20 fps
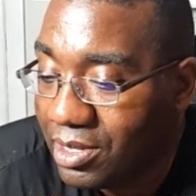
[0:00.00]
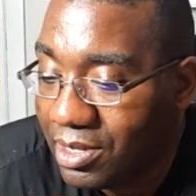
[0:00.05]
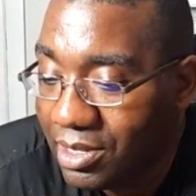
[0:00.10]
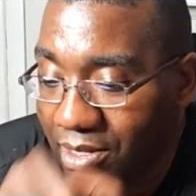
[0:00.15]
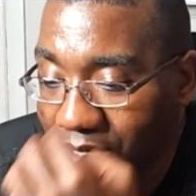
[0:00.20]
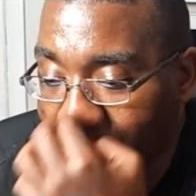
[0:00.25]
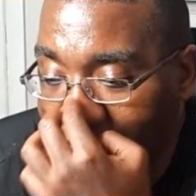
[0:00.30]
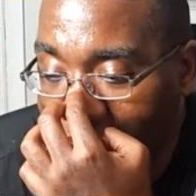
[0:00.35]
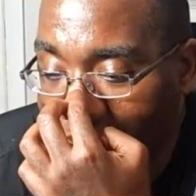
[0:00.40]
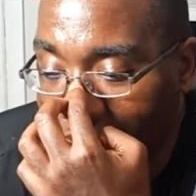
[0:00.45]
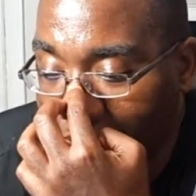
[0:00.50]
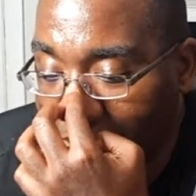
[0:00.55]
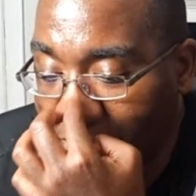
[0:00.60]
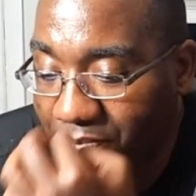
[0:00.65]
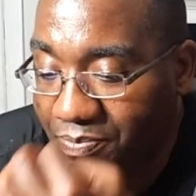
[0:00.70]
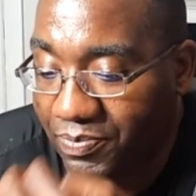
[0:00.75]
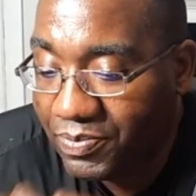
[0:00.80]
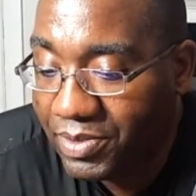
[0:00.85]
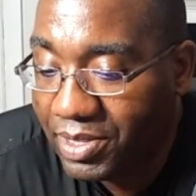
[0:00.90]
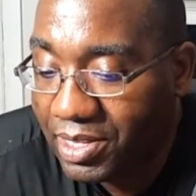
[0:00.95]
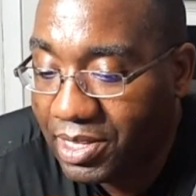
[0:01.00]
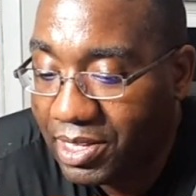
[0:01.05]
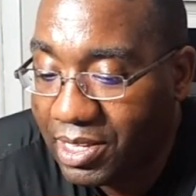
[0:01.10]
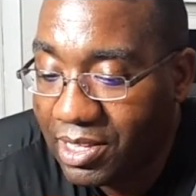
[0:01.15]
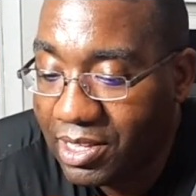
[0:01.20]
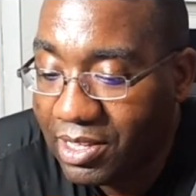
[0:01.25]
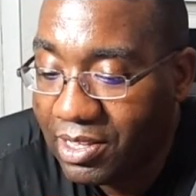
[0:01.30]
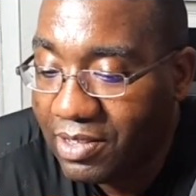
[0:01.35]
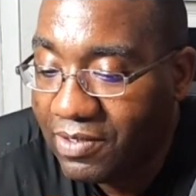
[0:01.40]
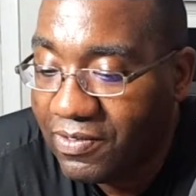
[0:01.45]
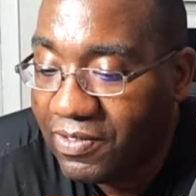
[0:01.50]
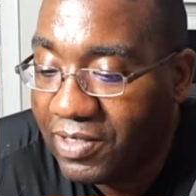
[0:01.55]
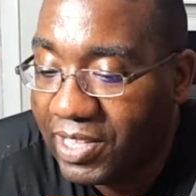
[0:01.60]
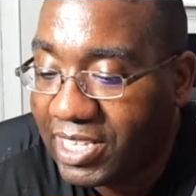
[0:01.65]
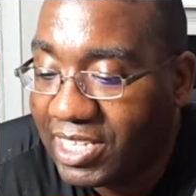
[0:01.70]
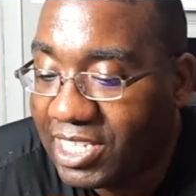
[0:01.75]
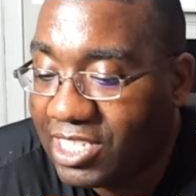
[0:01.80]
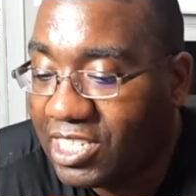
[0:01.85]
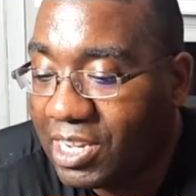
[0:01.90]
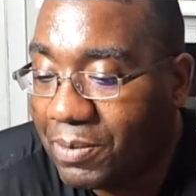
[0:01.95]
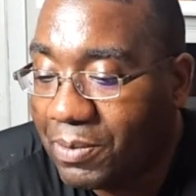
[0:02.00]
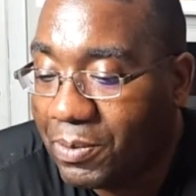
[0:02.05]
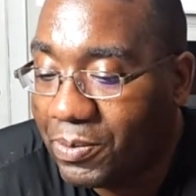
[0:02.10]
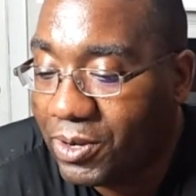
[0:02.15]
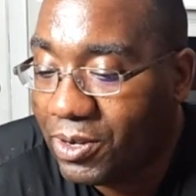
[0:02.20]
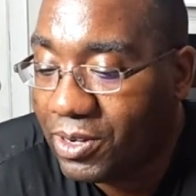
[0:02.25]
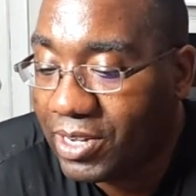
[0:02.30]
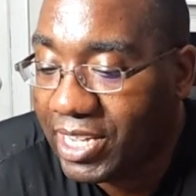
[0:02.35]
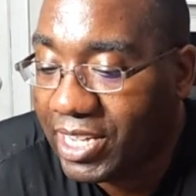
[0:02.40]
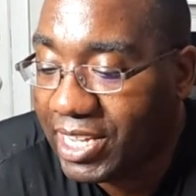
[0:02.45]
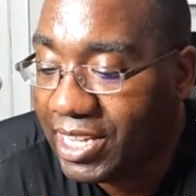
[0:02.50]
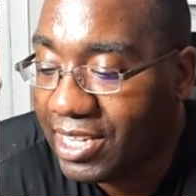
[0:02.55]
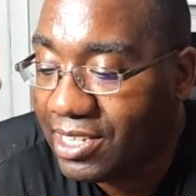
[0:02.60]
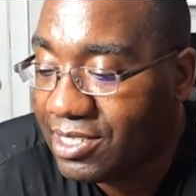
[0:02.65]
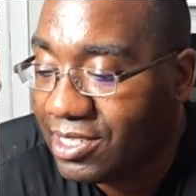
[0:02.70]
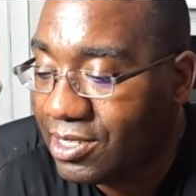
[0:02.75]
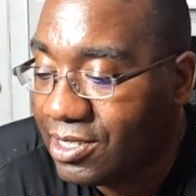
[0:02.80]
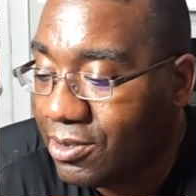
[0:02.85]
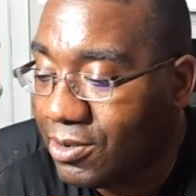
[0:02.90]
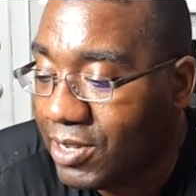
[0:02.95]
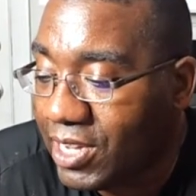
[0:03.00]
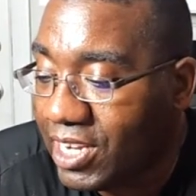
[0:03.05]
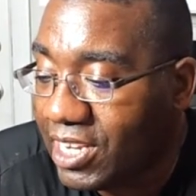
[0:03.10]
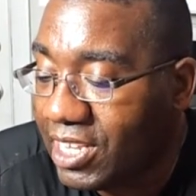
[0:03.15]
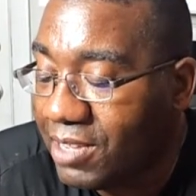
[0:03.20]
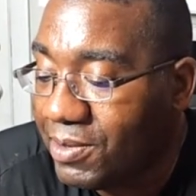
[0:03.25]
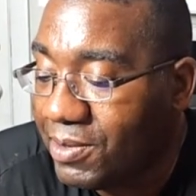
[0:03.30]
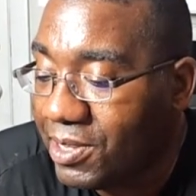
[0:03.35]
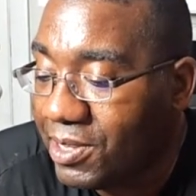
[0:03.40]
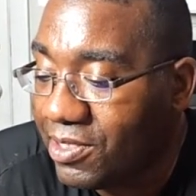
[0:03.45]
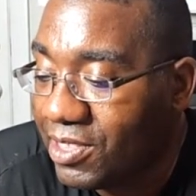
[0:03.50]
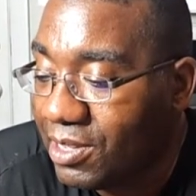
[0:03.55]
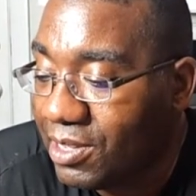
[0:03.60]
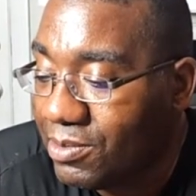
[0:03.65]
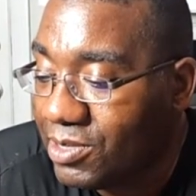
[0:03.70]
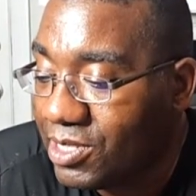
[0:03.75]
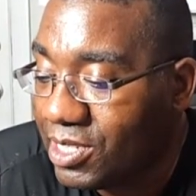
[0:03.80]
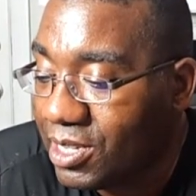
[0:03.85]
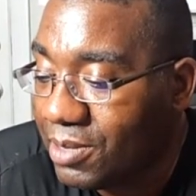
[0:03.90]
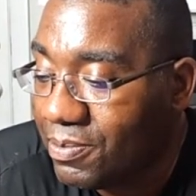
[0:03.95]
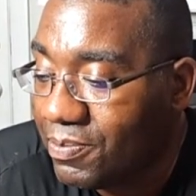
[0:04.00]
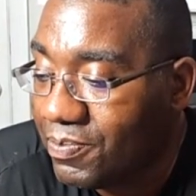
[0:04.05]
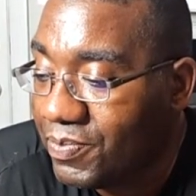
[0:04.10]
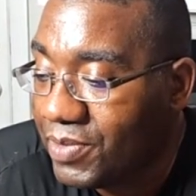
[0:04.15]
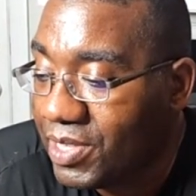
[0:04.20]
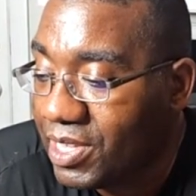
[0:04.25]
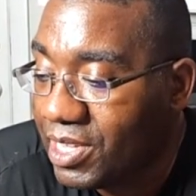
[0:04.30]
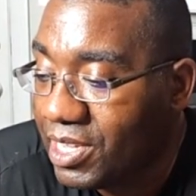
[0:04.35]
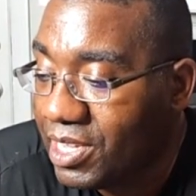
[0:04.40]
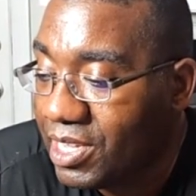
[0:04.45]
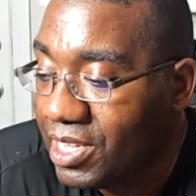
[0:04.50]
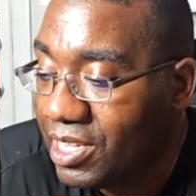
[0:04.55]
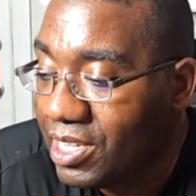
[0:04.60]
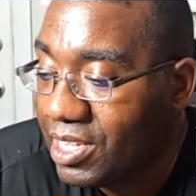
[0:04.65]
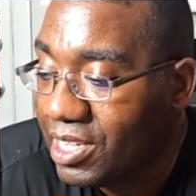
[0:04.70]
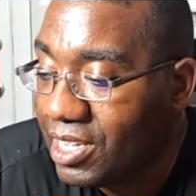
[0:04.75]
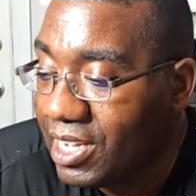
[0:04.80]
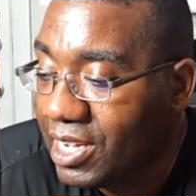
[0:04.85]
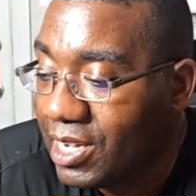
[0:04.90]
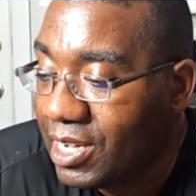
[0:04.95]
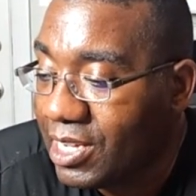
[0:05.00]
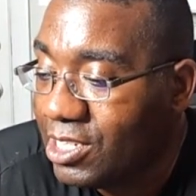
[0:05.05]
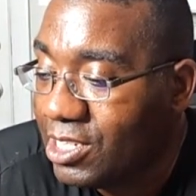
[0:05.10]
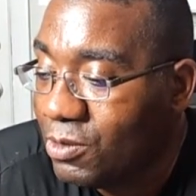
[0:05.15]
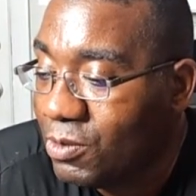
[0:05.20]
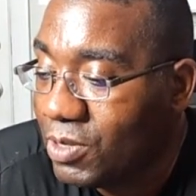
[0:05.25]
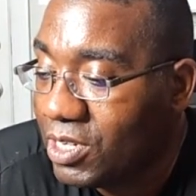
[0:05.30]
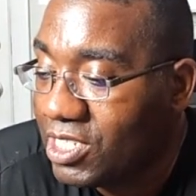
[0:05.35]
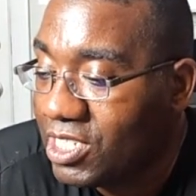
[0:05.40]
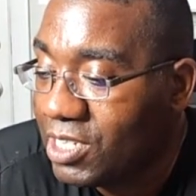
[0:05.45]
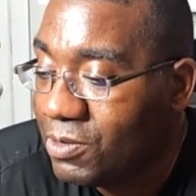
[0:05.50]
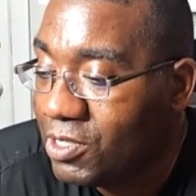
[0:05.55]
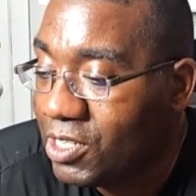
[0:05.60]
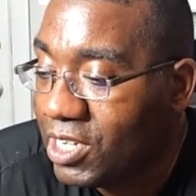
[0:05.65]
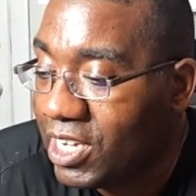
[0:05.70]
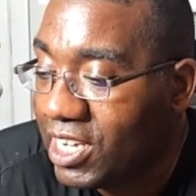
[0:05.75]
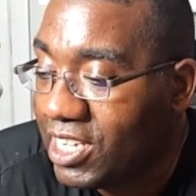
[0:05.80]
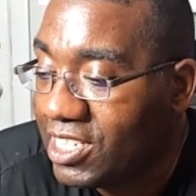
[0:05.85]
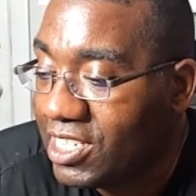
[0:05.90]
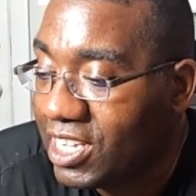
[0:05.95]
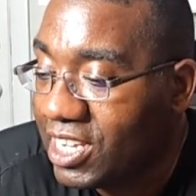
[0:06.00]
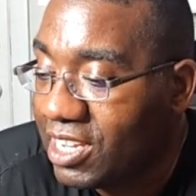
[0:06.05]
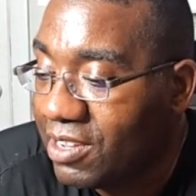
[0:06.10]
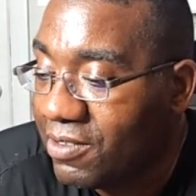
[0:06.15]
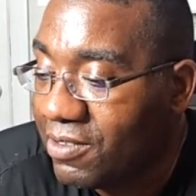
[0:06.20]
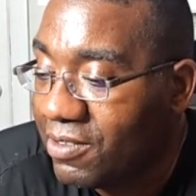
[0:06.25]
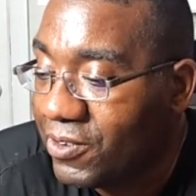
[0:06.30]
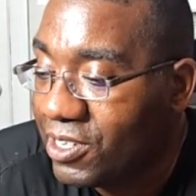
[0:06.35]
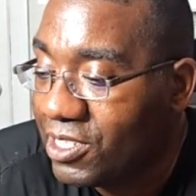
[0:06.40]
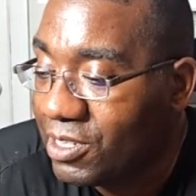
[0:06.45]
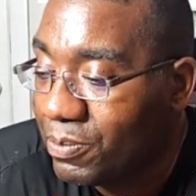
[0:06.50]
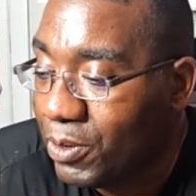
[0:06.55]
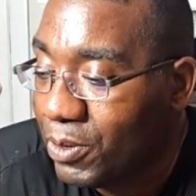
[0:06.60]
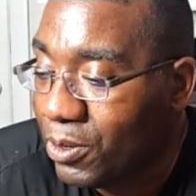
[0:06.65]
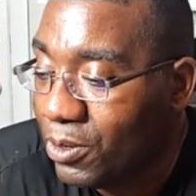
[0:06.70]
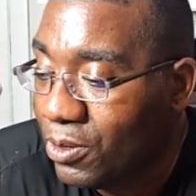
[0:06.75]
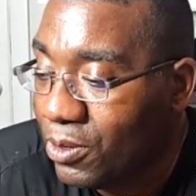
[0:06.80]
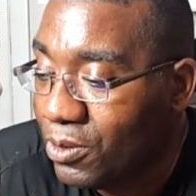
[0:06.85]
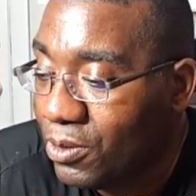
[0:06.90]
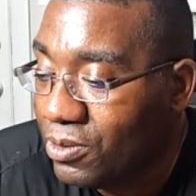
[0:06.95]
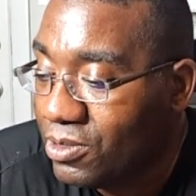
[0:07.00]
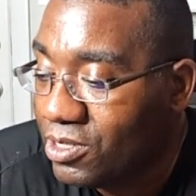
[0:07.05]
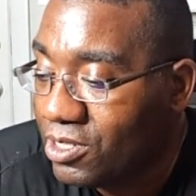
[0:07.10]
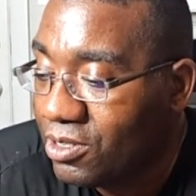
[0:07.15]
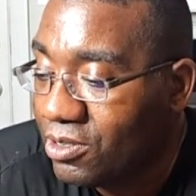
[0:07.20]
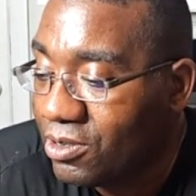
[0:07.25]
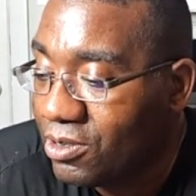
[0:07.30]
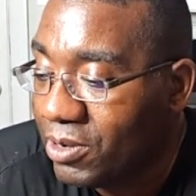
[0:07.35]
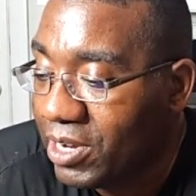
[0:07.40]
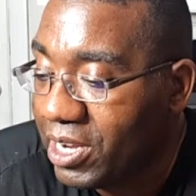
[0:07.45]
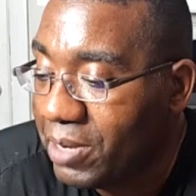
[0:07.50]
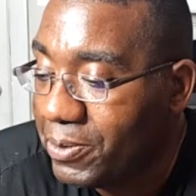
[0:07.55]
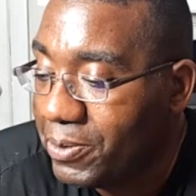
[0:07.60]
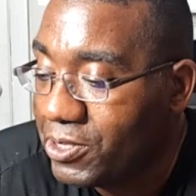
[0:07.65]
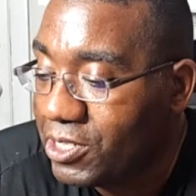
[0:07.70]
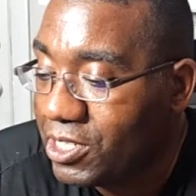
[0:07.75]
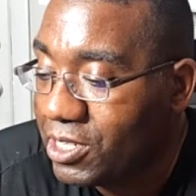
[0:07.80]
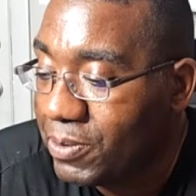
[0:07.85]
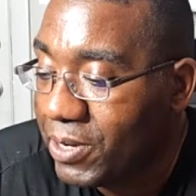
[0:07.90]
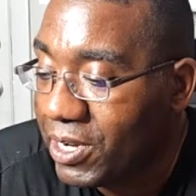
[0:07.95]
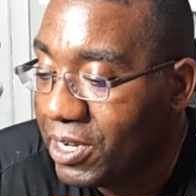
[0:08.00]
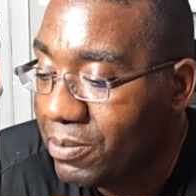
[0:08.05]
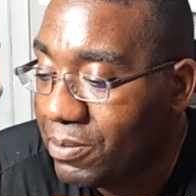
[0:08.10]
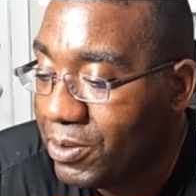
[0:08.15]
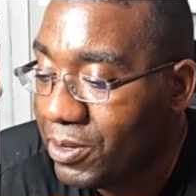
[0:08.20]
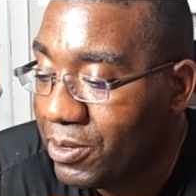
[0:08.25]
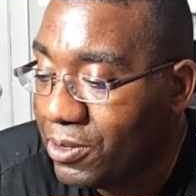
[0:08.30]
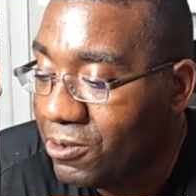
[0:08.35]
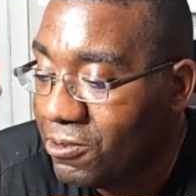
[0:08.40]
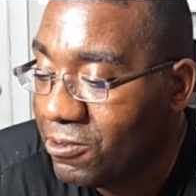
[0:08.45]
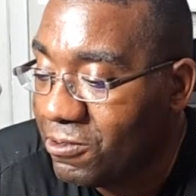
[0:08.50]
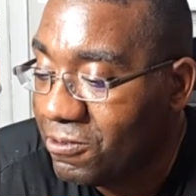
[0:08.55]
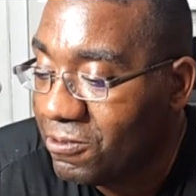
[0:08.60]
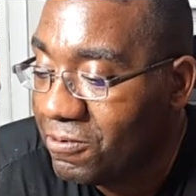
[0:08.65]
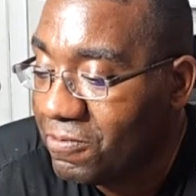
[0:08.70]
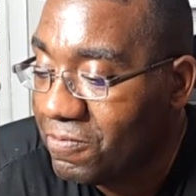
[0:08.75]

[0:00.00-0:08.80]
So if you like this type of broadcast, go ahead and give it a thumbs up. I do want to see what you guys think as far as the poll. So go ahead and participate in the poll.